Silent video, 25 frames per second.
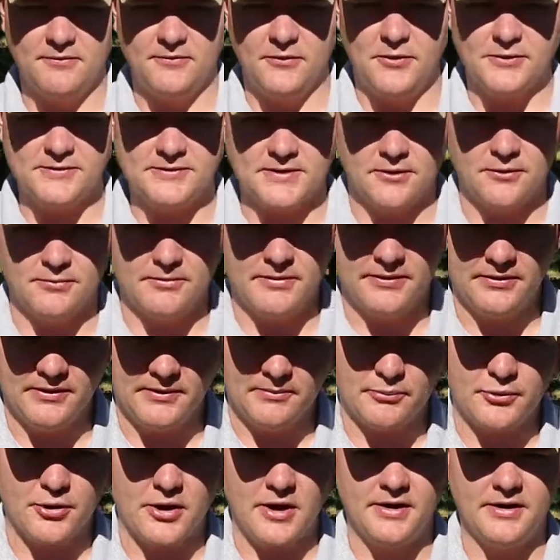if you use other
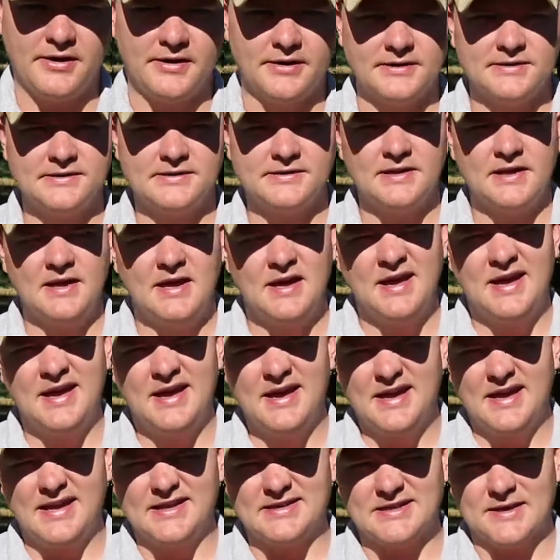Midland products.
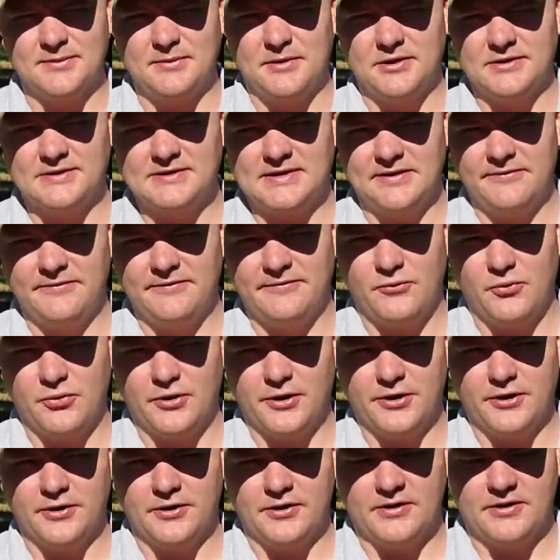It's going to be the same
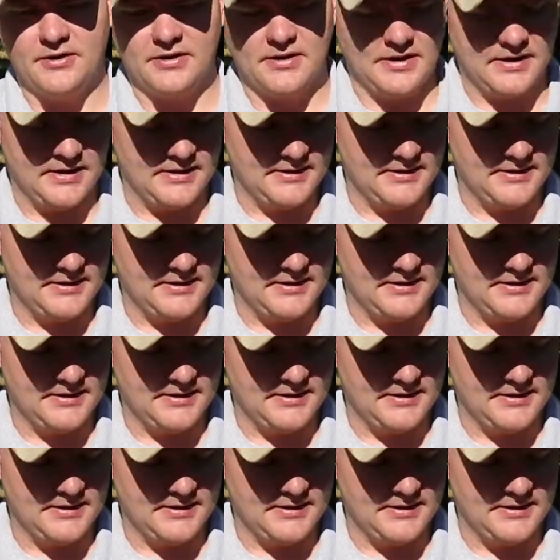for your